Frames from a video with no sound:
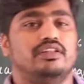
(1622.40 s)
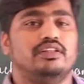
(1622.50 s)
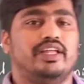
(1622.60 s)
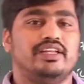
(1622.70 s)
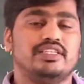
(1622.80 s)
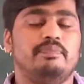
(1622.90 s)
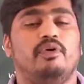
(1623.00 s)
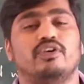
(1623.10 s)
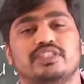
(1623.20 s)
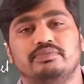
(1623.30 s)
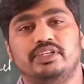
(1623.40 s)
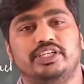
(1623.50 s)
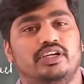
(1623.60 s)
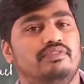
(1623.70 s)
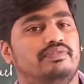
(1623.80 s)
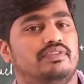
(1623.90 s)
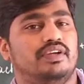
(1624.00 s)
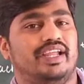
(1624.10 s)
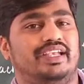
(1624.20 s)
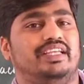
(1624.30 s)
there is a possibility
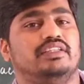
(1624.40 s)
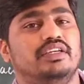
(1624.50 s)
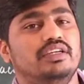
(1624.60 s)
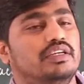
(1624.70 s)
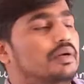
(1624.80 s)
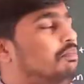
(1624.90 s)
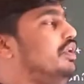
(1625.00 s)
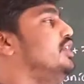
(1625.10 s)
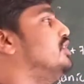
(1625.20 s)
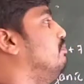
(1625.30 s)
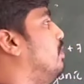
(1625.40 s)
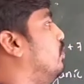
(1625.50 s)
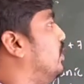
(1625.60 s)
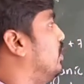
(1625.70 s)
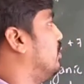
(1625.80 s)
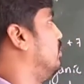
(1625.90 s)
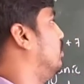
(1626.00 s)
of getting the bleaching powder.